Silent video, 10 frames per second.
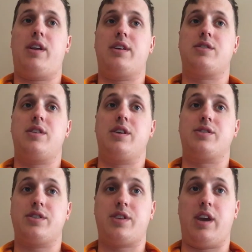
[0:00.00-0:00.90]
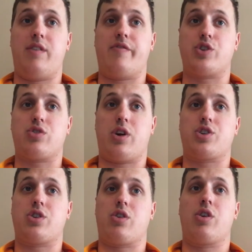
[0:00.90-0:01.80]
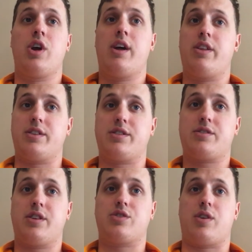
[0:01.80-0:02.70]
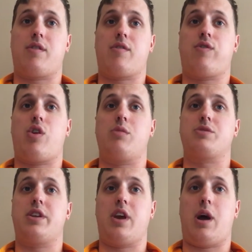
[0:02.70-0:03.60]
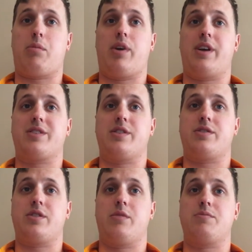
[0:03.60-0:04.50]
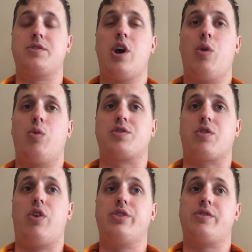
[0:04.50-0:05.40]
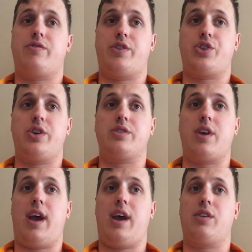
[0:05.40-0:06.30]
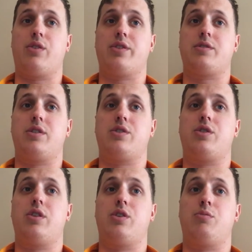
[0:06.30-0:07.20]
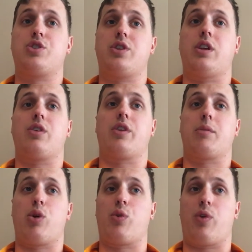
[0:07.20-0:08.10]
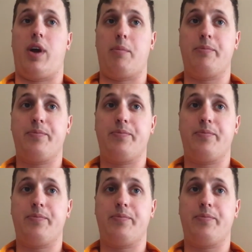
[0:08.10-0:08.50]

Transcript: into the existing infrastructure, the existing server farms, and the operating systems, which are all sufficient to handle this new machine learning program.